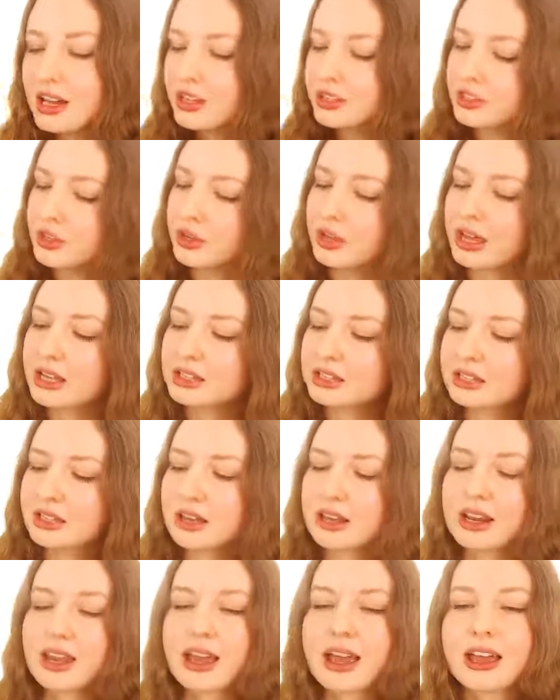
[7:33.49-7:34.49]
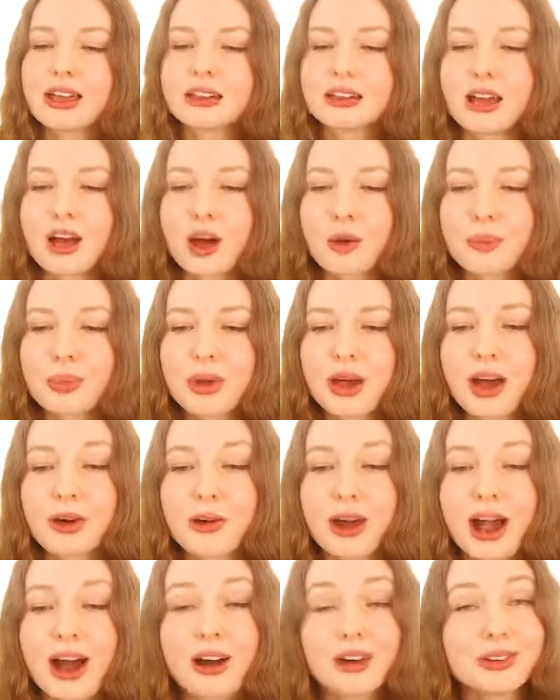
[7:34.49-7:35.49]
So that's going to end up
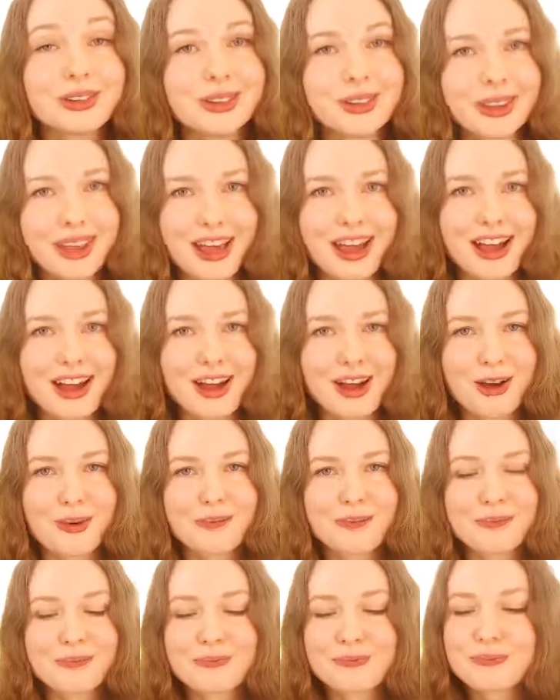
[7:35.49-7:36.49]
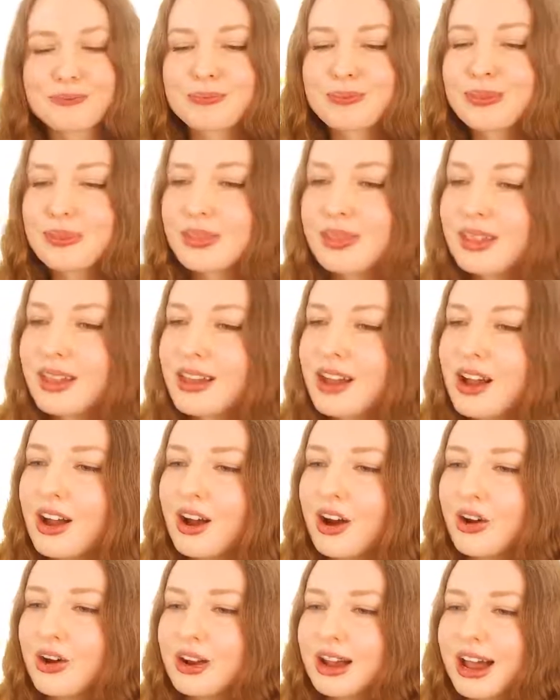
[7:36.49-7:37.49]
around there.
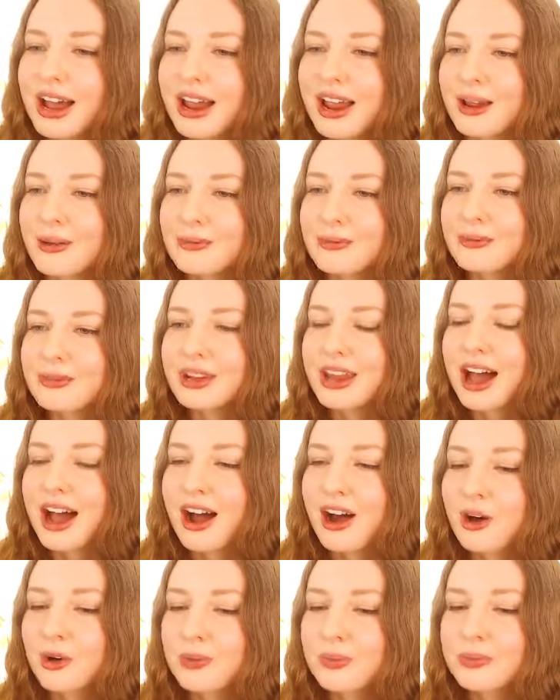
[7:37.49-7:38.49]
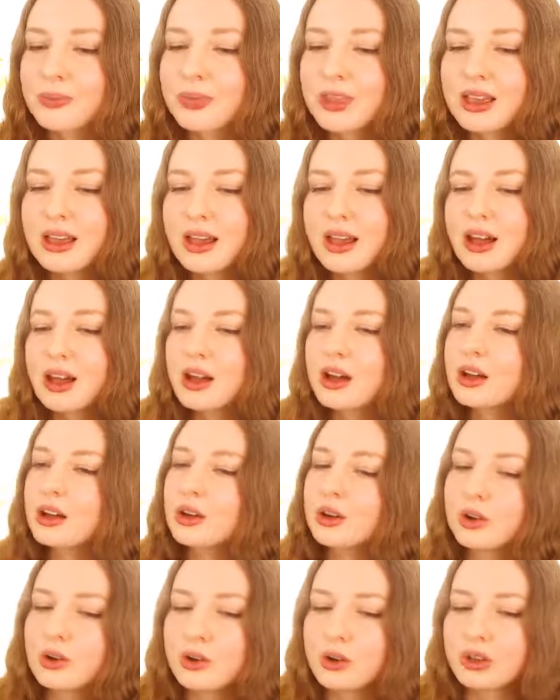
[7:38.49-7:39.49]
Okay, now
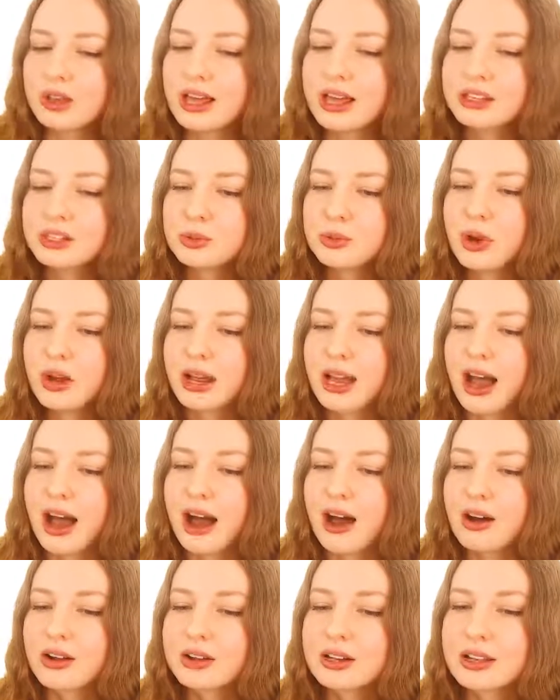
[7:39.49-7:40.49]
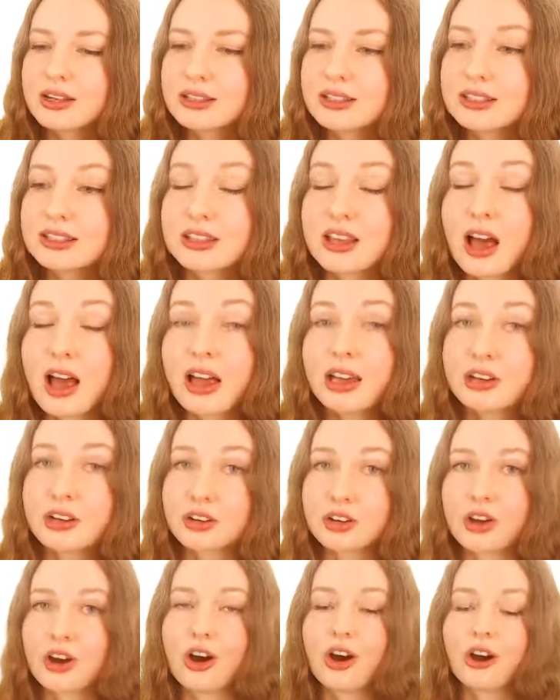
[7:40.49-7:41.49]
let's work out sine
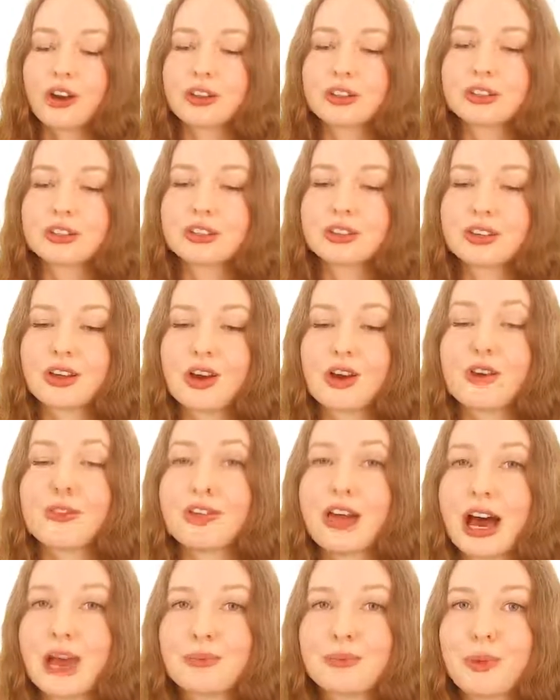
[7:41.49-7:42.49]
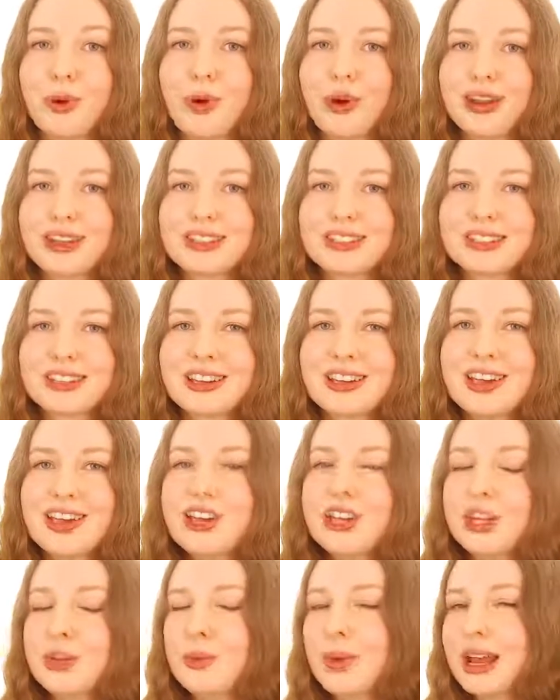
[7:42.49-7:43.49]
and cos of that point.
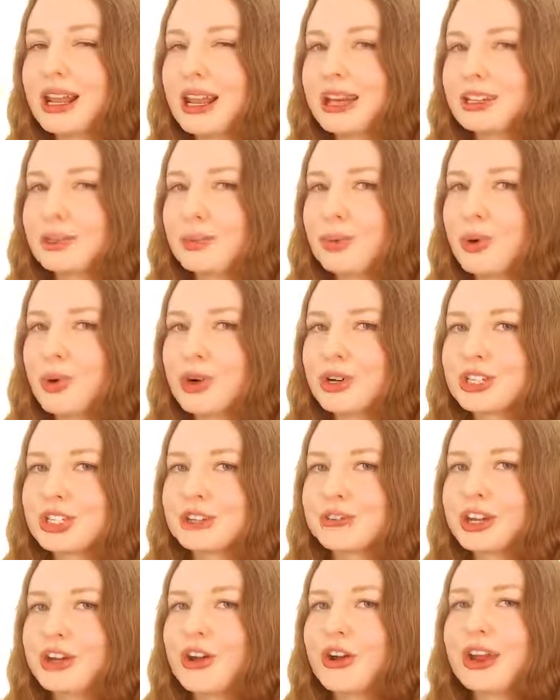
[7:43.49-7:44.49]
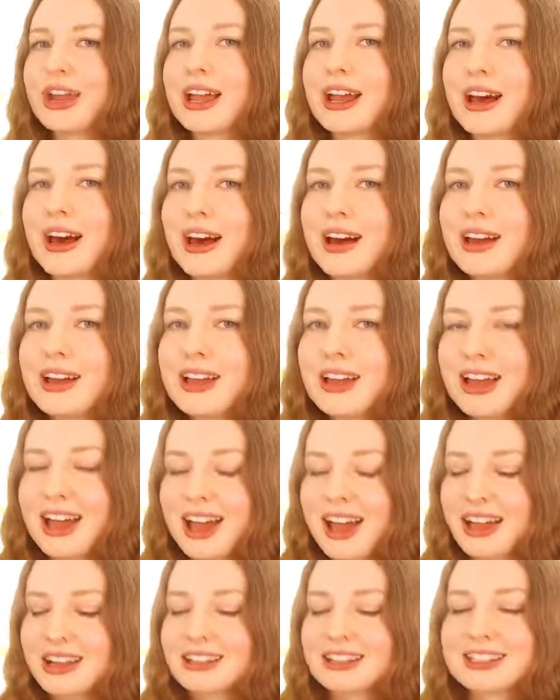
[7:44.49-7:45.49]
You might like to pause the video here
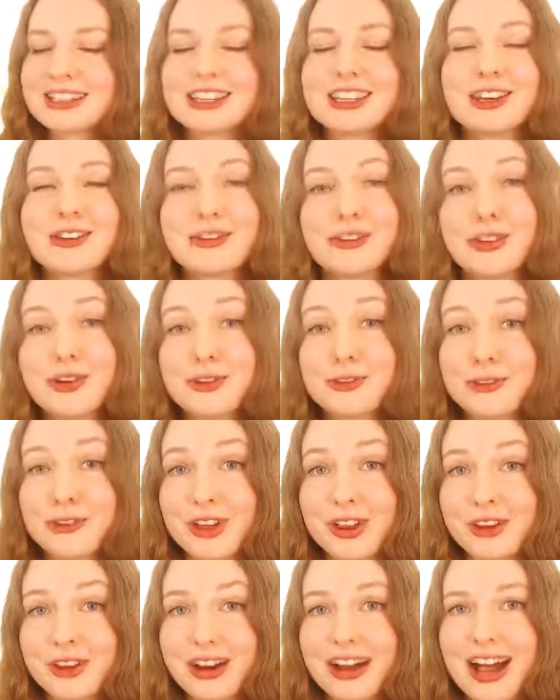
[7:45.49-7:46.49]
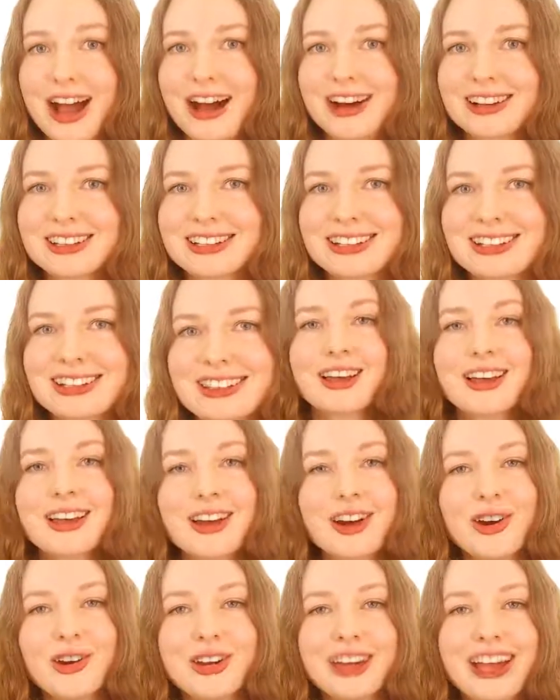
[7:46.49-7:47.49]
and see if you can figure it out.
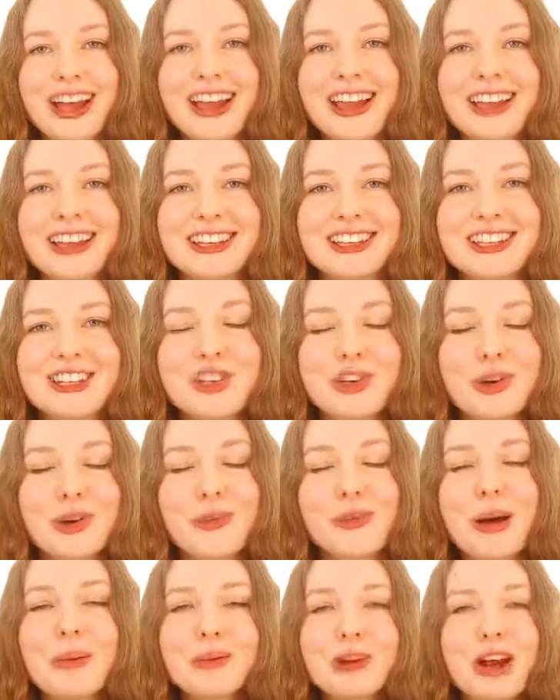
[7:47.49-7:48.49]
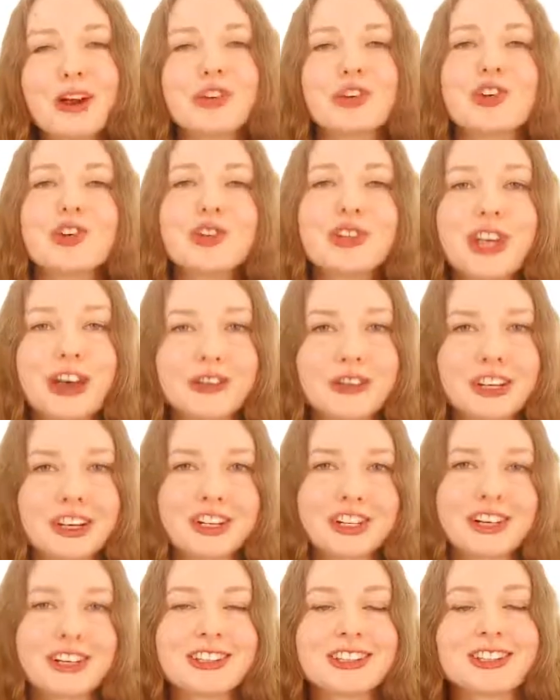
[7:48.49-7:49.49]
Okay, did you remember our new
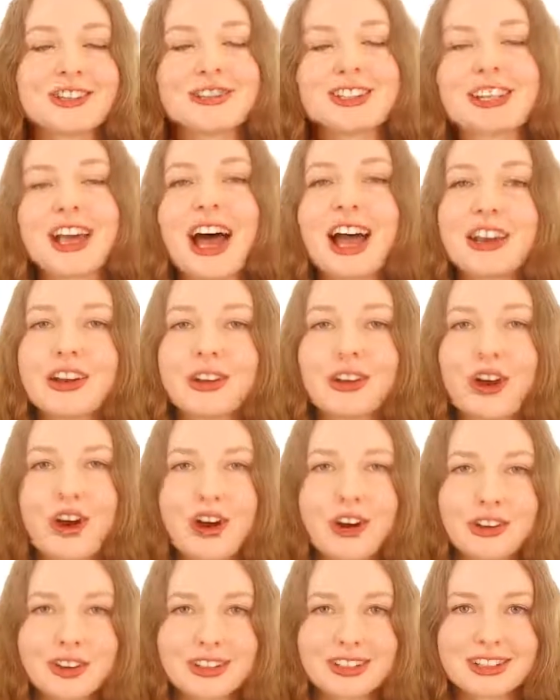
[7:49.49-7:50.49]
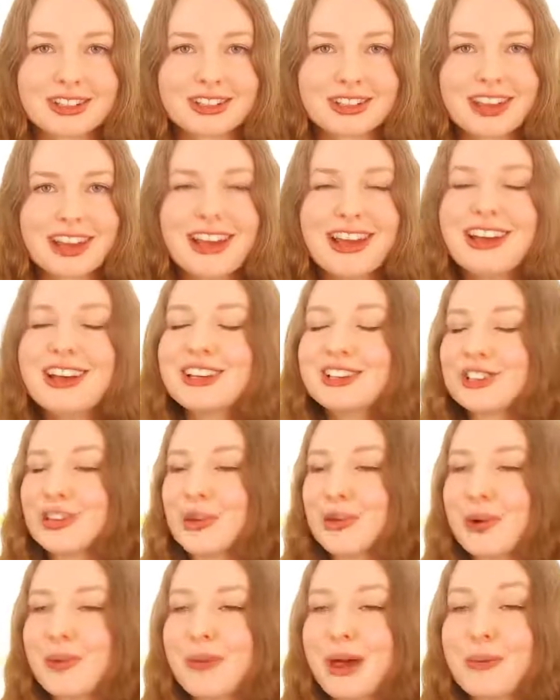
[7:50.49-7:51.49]
definitions of sine and cos?
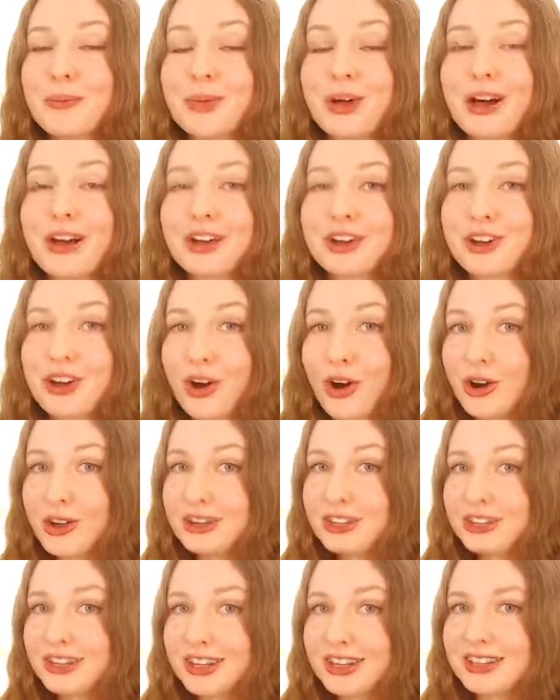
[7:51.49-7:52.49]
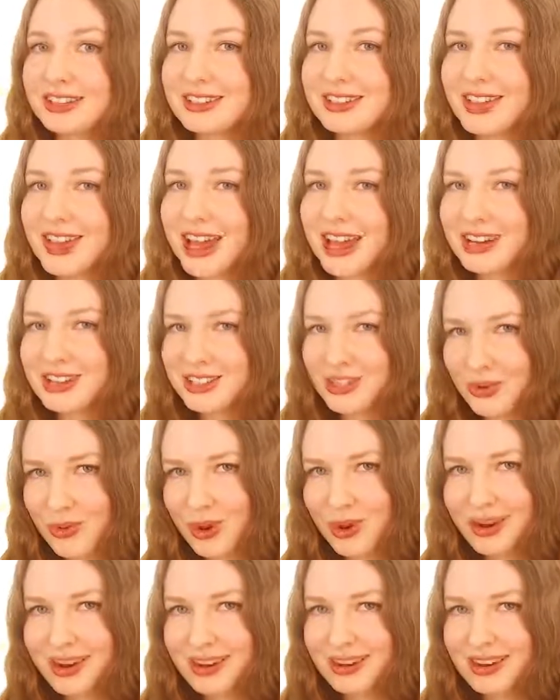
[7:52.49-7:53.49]
So remember, cos is the
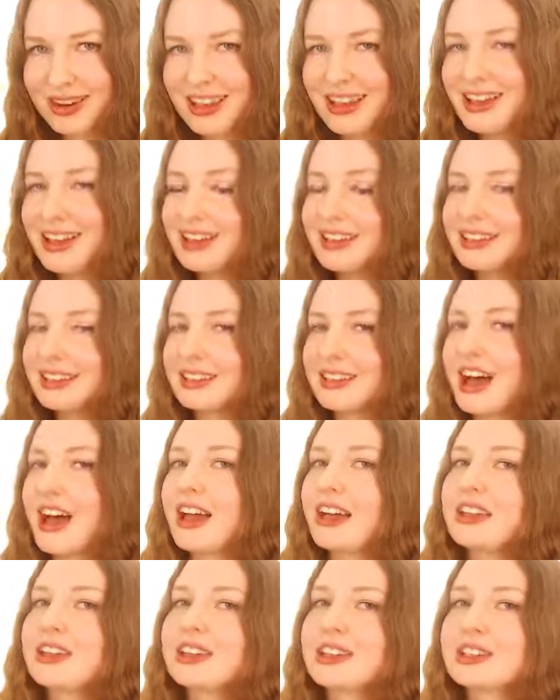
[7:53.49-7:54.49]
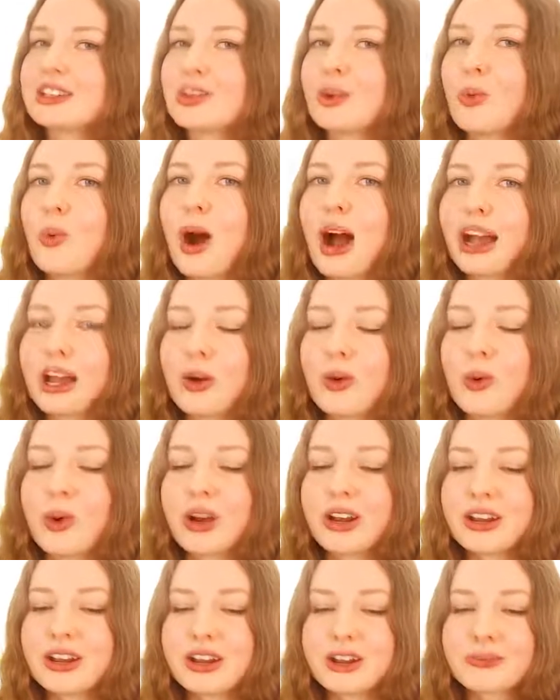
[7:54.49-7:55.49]
x-coordinate, sine is the
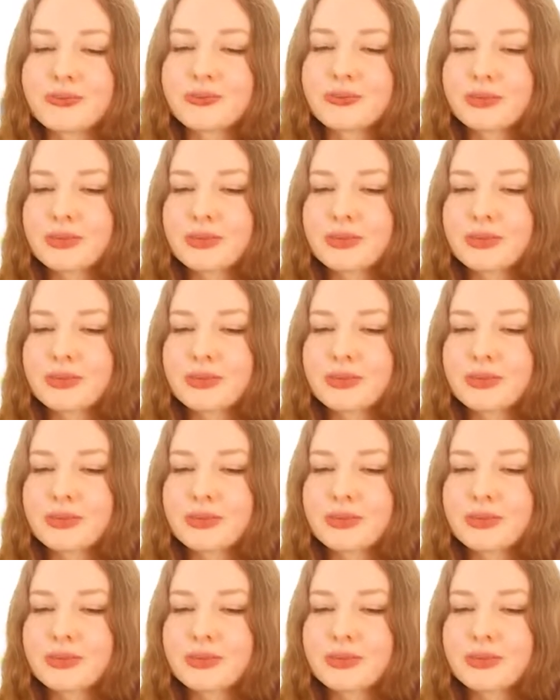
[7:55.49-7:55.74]
y-coordinate.